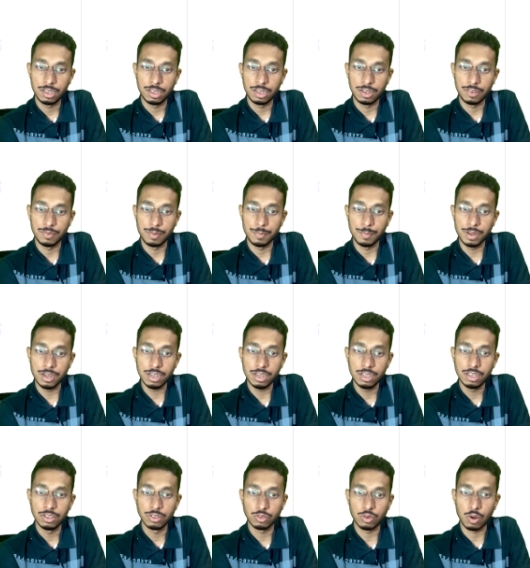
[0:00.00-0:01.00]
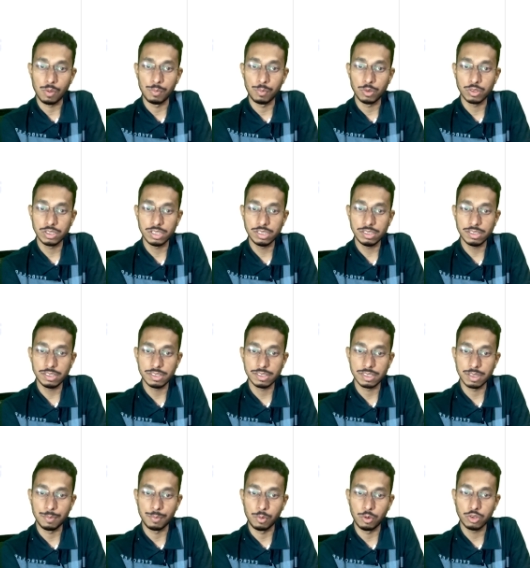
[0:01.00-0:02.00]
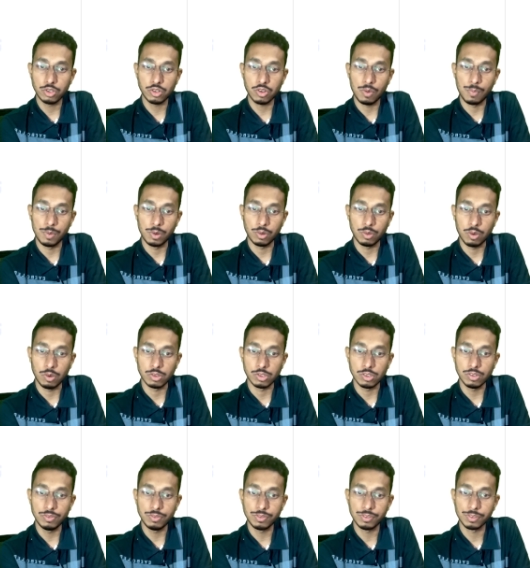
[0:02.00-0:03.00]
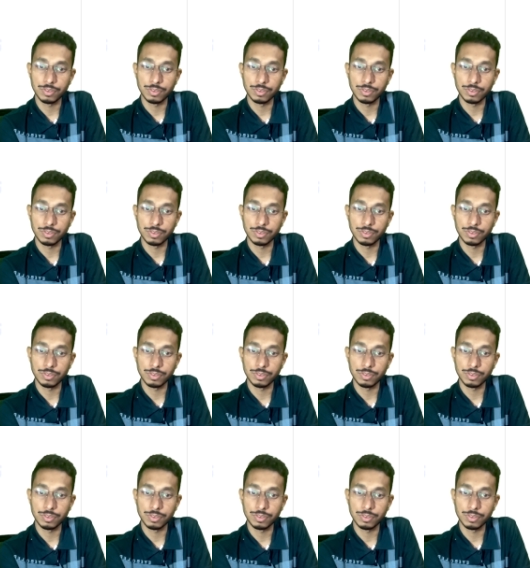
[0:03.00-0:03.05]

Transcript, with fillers: Remember, thrombosis is the most common cause of